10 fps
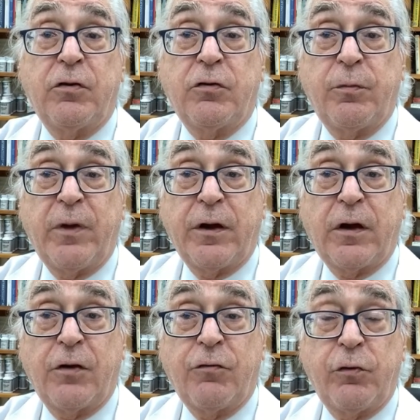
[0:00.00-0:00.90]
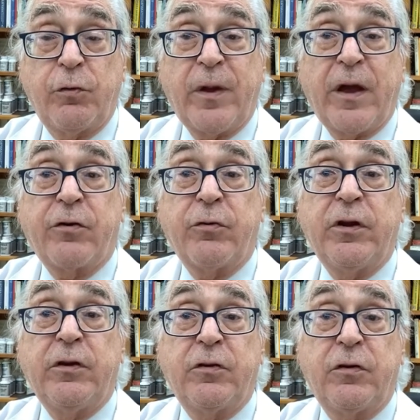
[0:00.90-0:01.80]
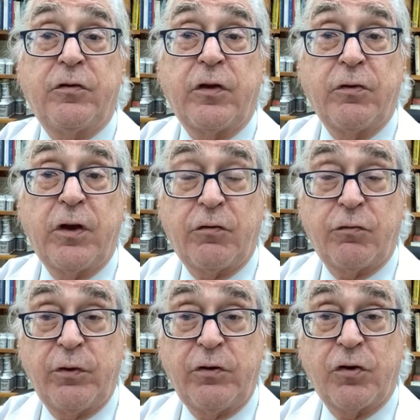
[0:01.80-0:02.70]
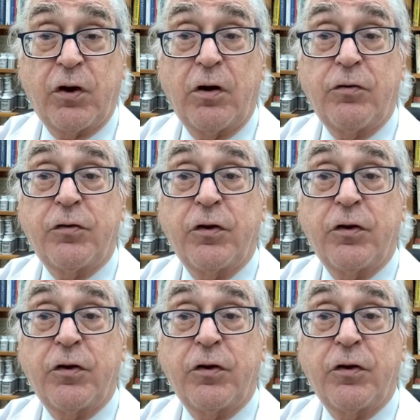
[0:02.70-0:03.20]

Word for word: the mitochondrial battery, the cell gets recharged.